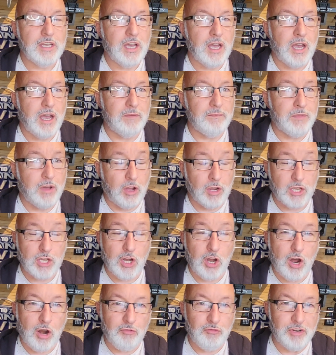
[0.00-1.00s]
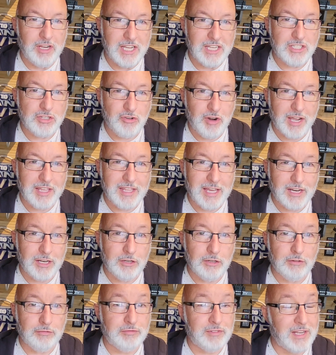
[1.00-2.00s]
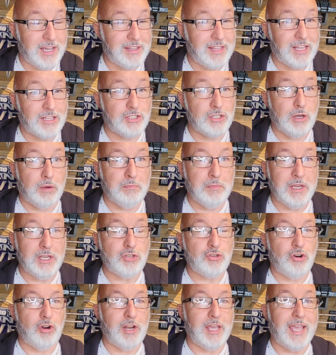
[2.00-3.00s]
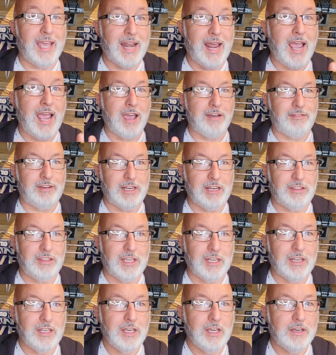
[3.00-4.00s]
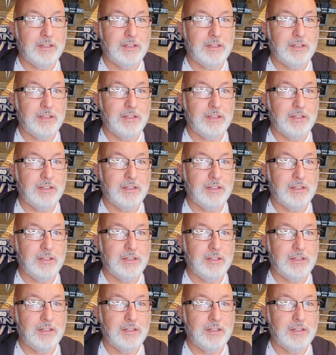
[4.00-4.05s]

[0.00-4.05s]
Um, I can't reiterate that enough. Now, that's not me trying to get of anything.